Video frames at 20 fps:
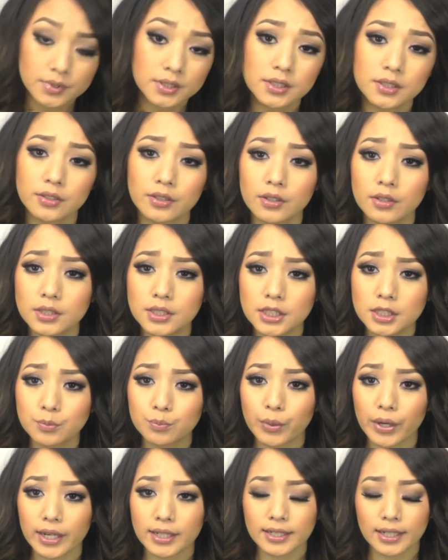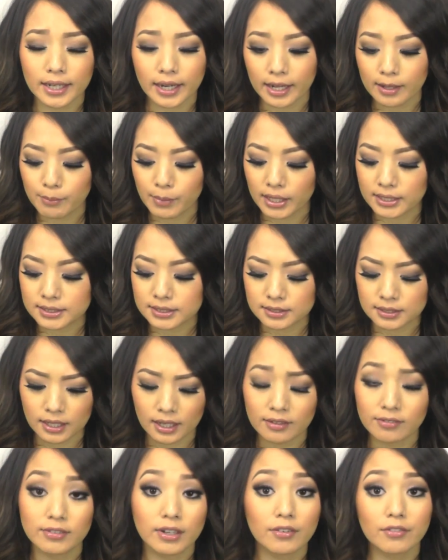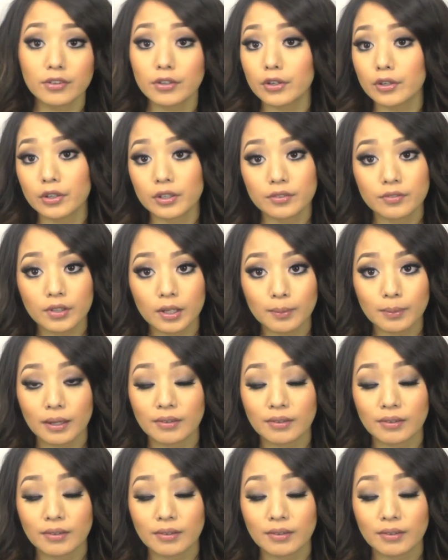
So there's this brand at IMATS, and I've never heard of them.